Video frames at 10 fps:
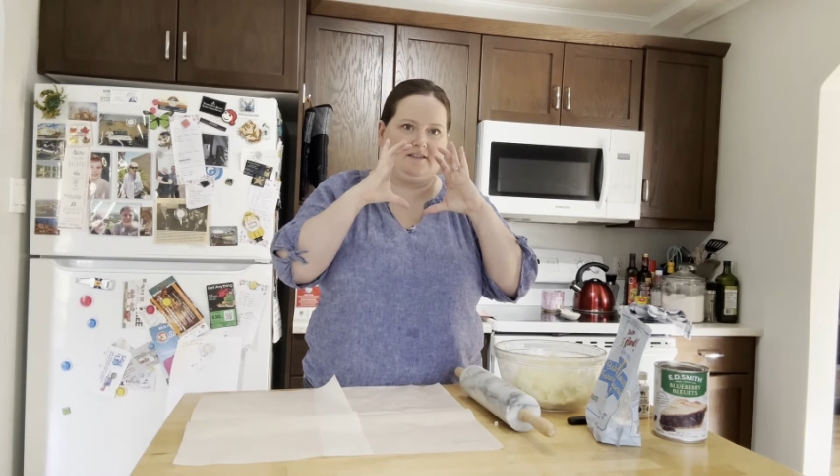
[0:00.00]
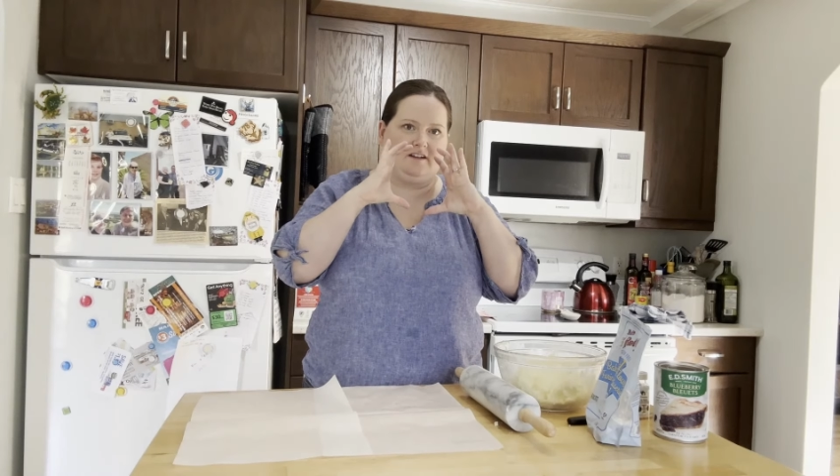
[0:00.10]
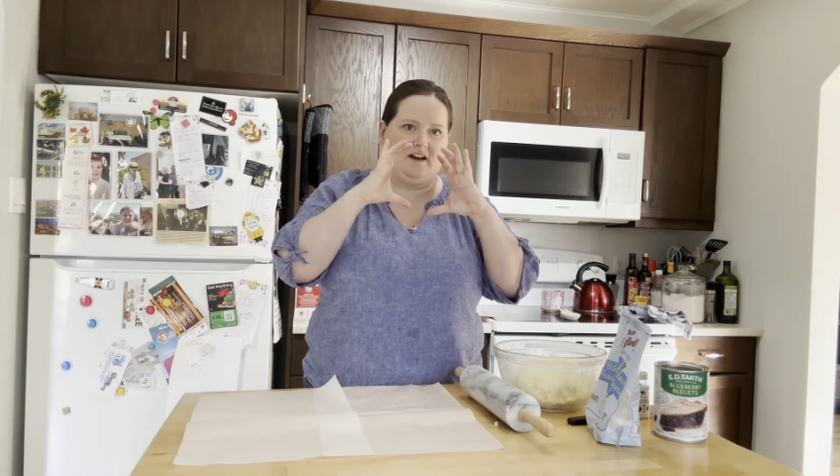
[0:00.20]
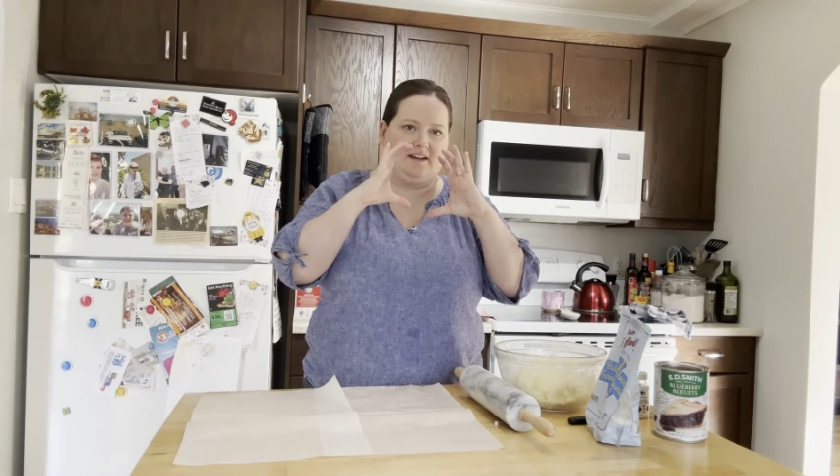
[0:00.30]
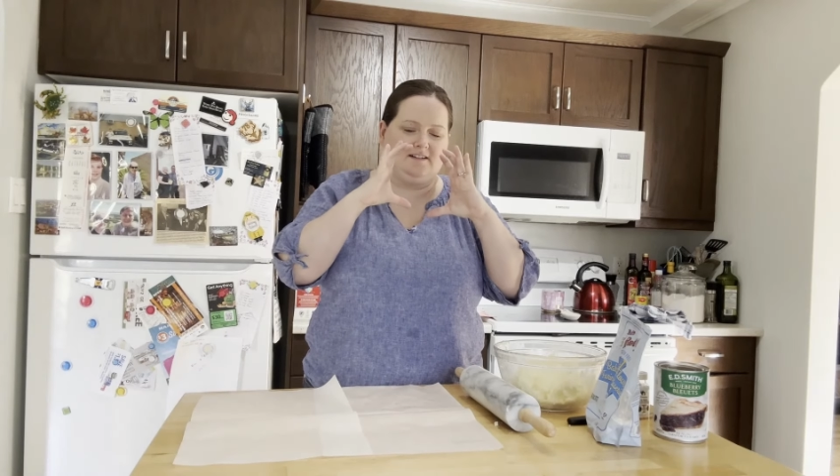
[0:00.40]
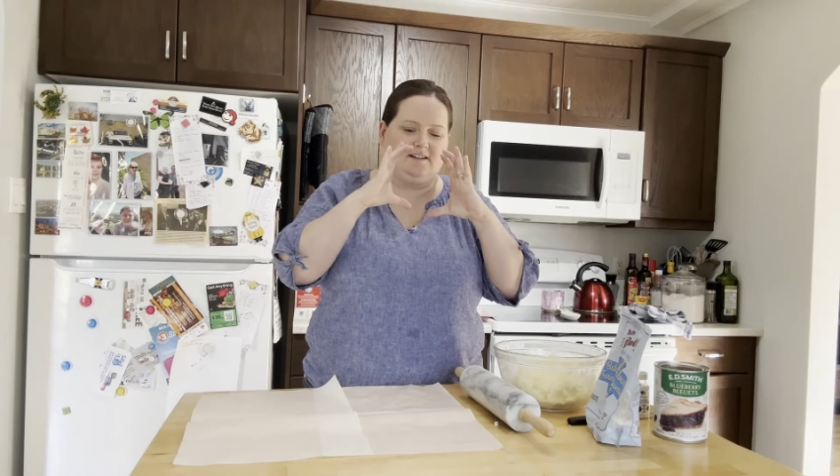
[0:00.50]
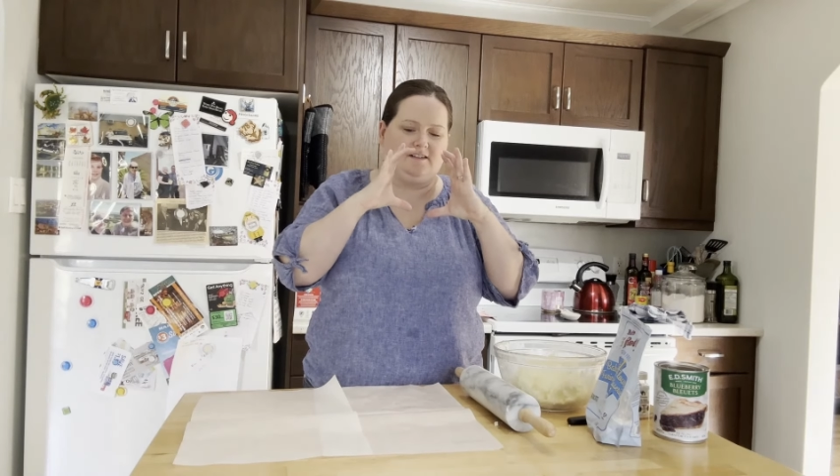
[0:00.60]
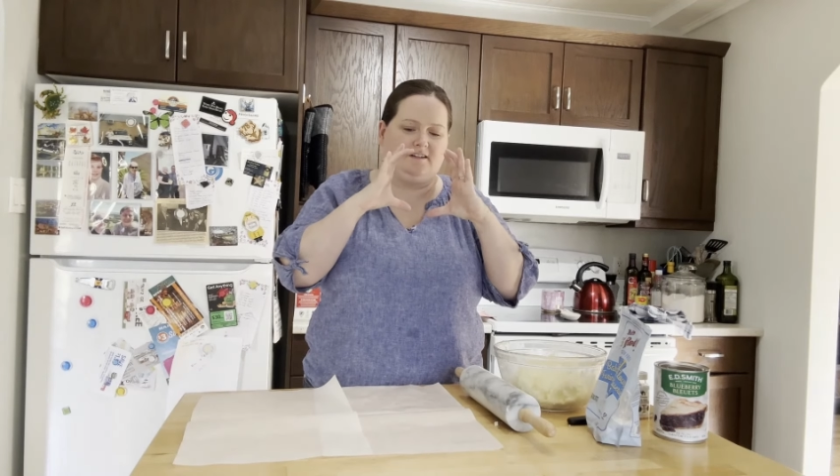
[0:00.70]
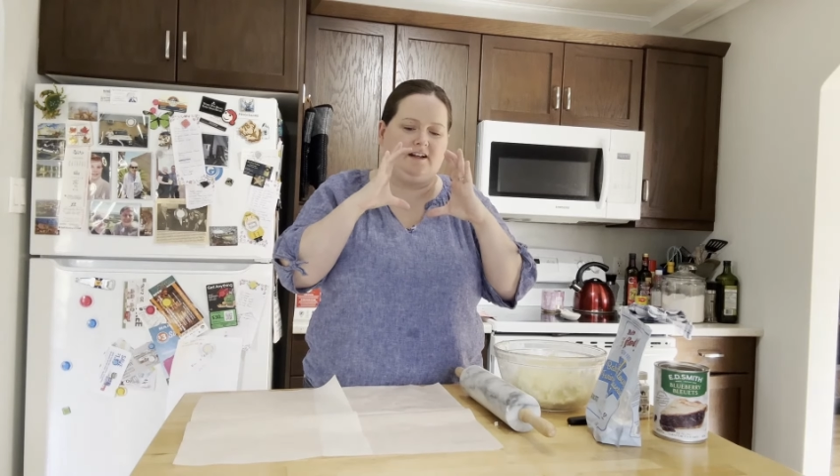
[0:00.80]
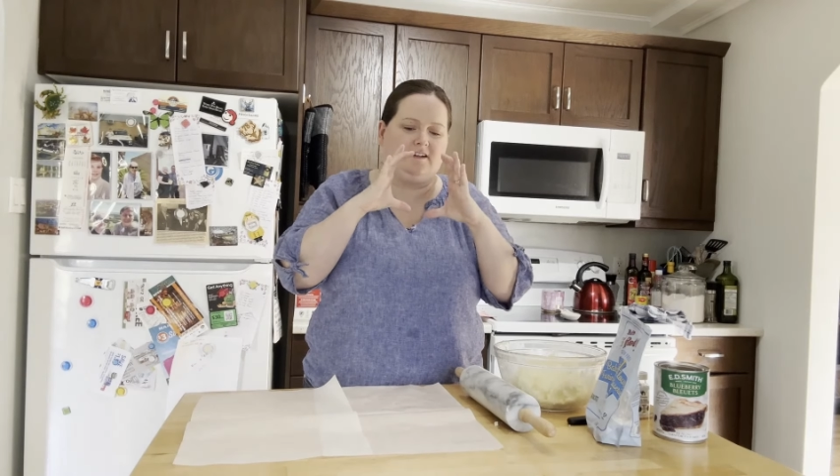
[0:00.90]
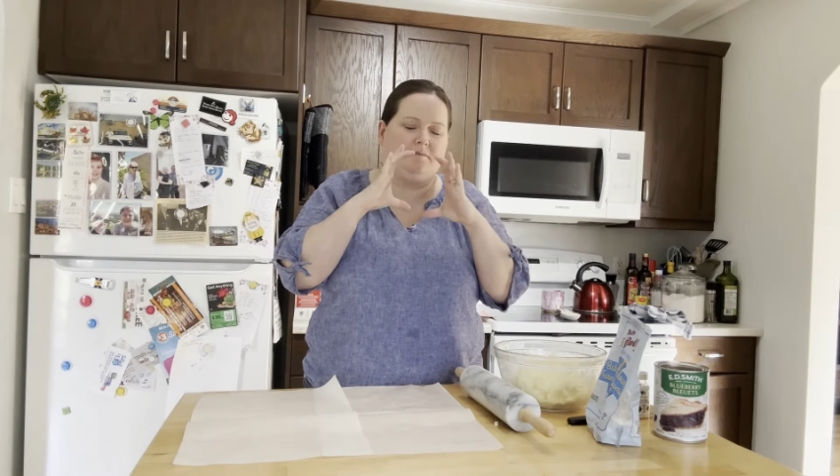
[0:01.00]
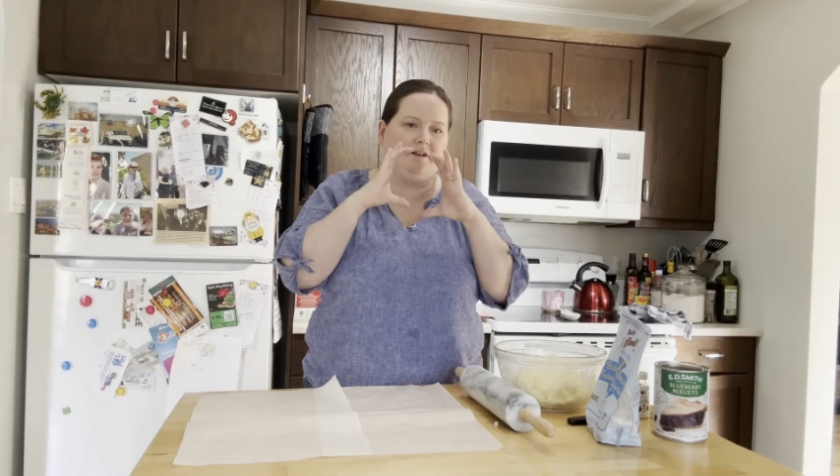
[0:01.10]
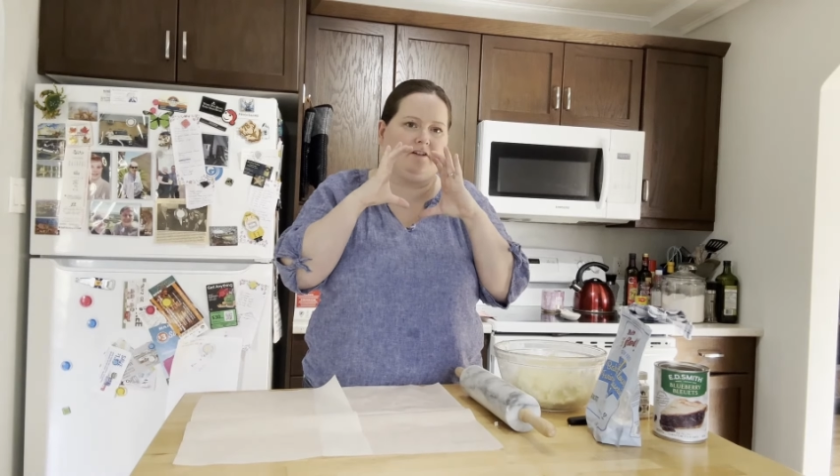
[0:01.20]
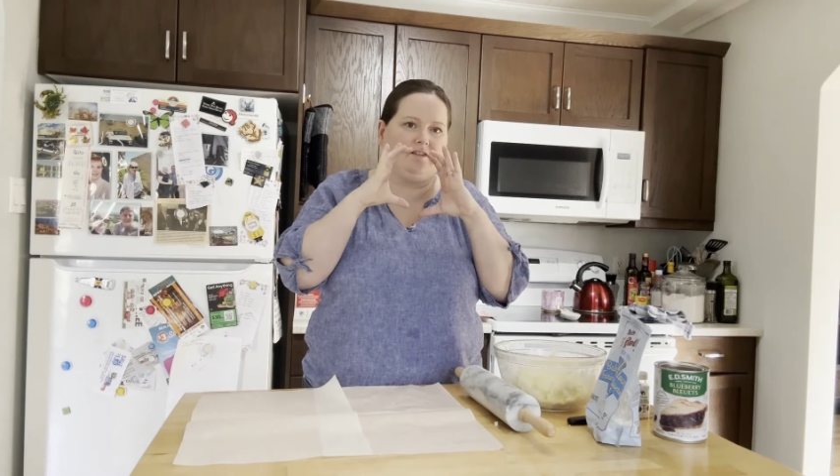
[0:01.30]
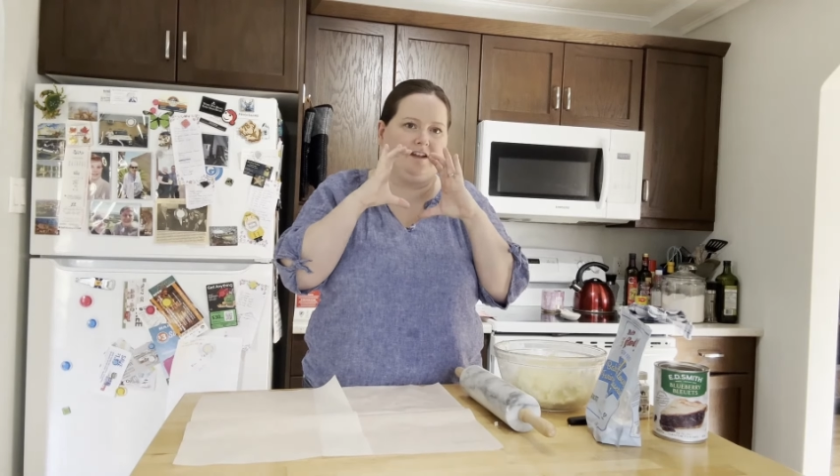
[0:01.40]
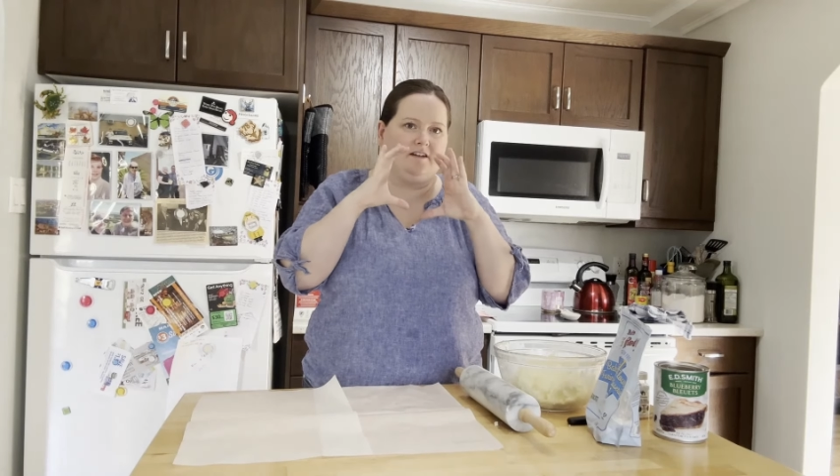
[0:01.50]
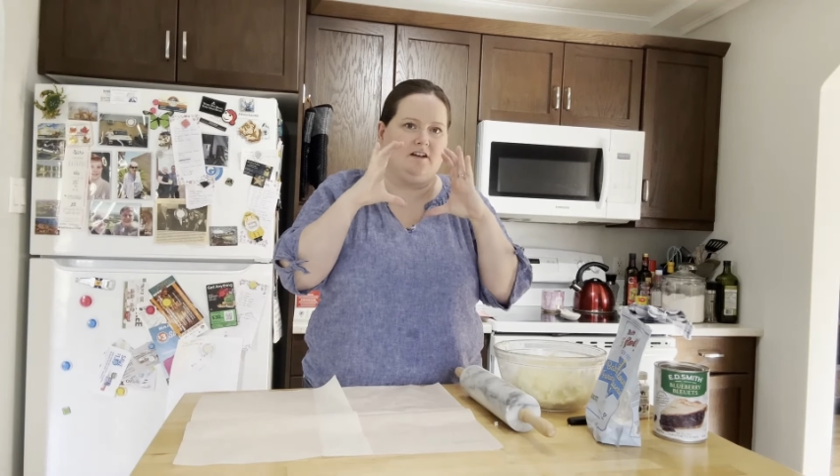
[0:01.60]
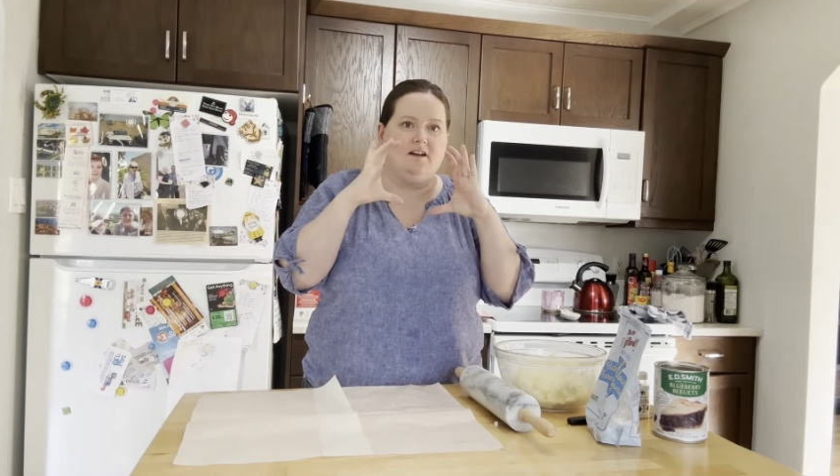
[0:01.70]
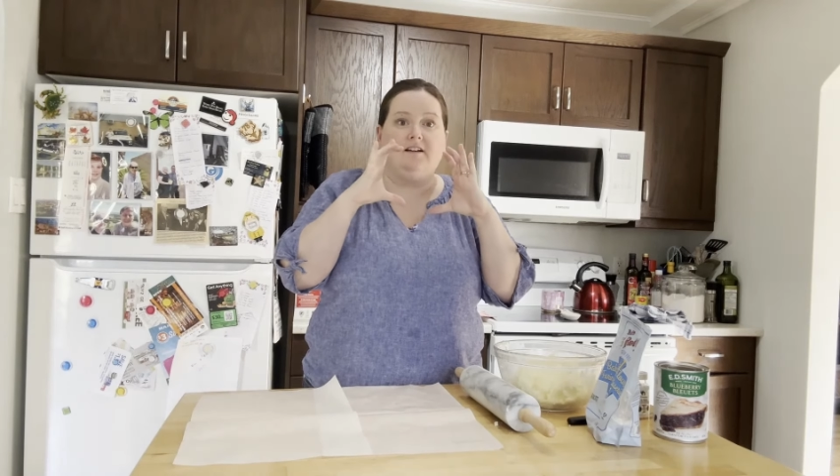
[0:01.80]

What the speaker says: sizes, slightly bigger than